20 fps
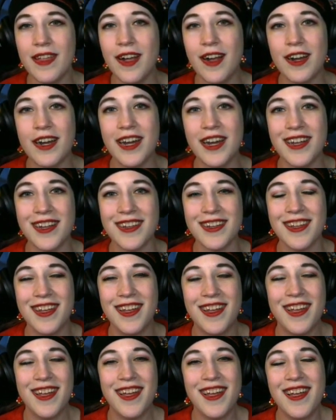Alright.
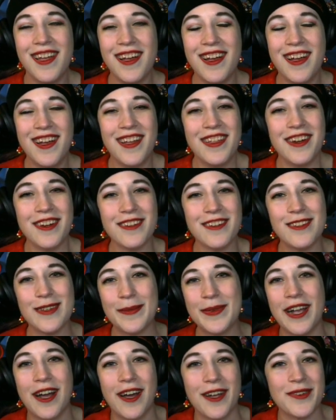There are so
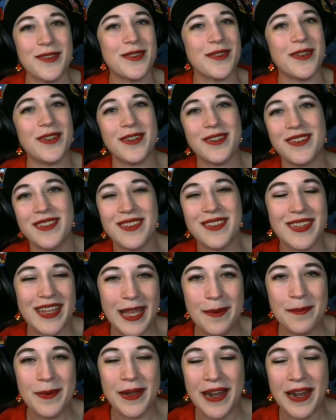many auto-scrollers in this game,